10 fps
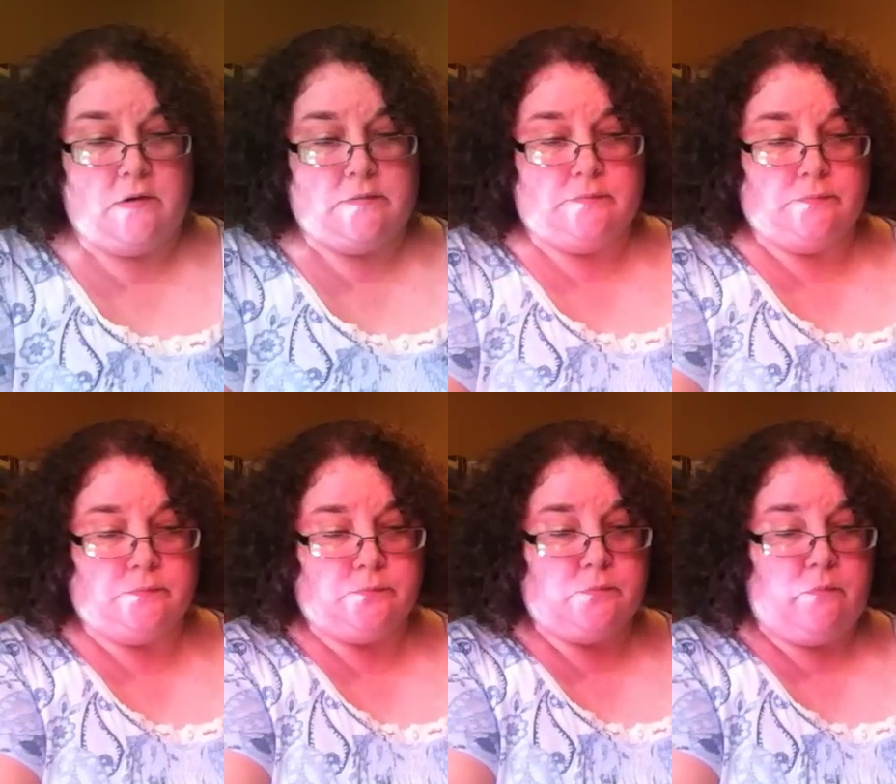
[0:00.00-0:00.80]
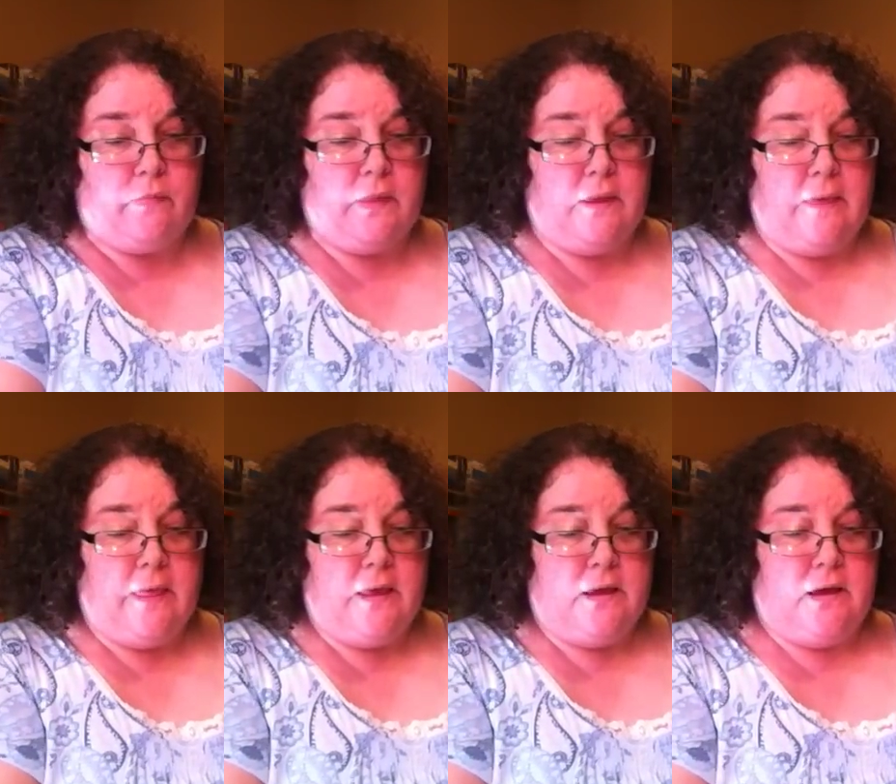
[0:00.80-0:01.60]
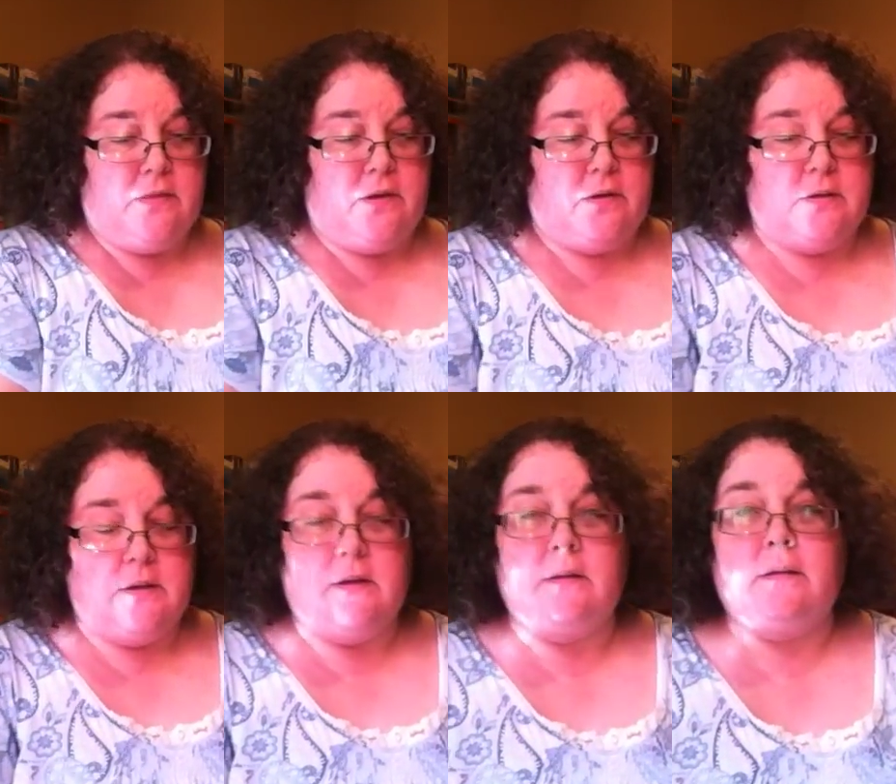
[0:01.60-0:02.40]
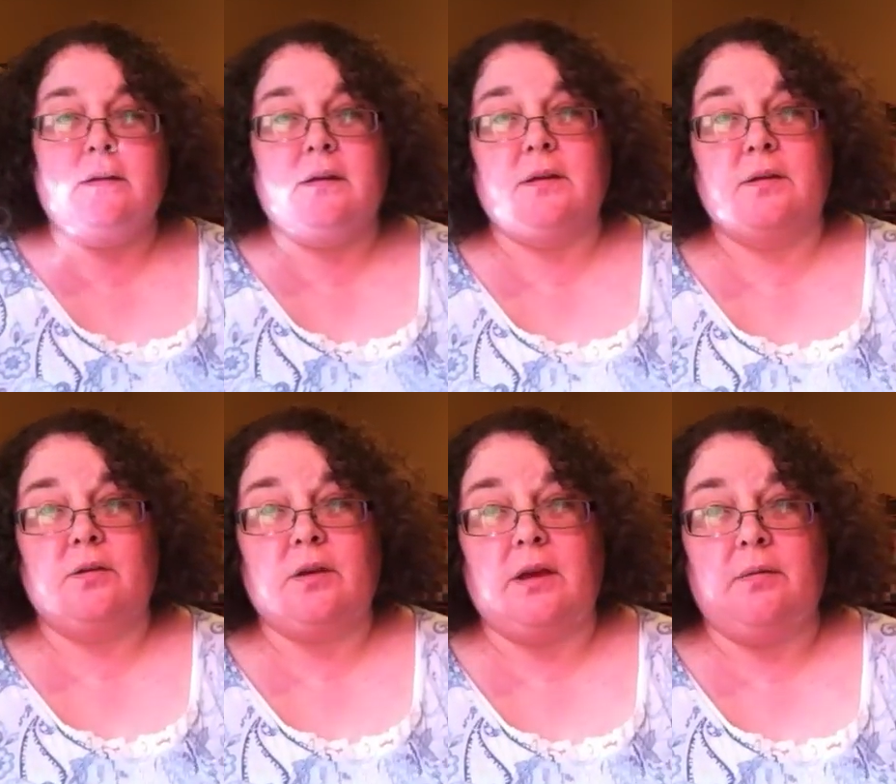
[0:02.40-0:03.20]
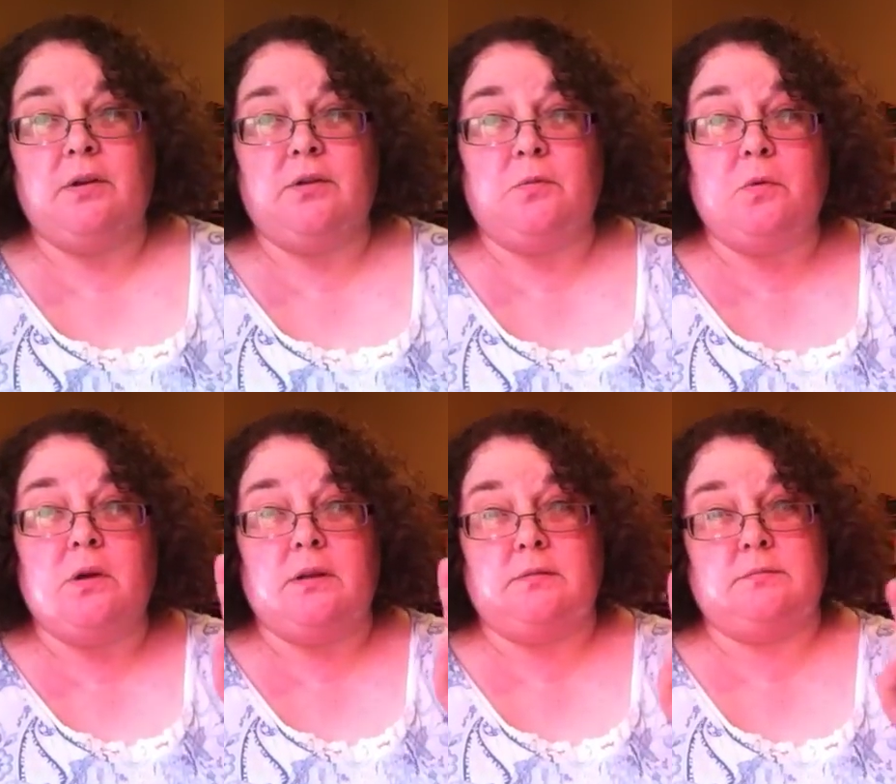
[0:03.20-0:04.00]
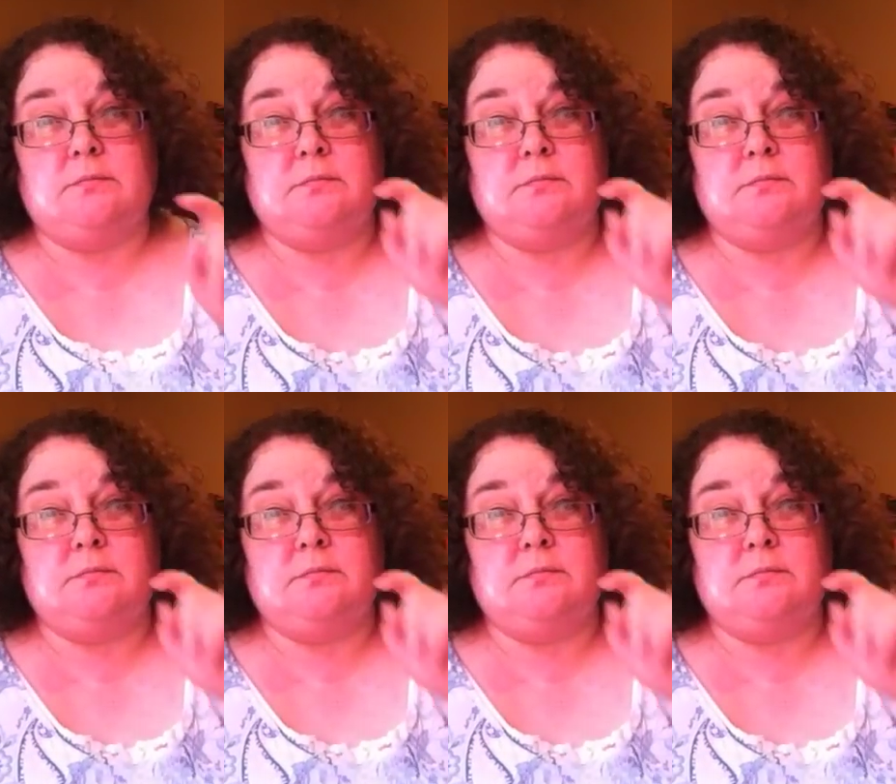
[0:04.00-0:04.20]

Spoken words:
on, I thought, okay, I want to do one.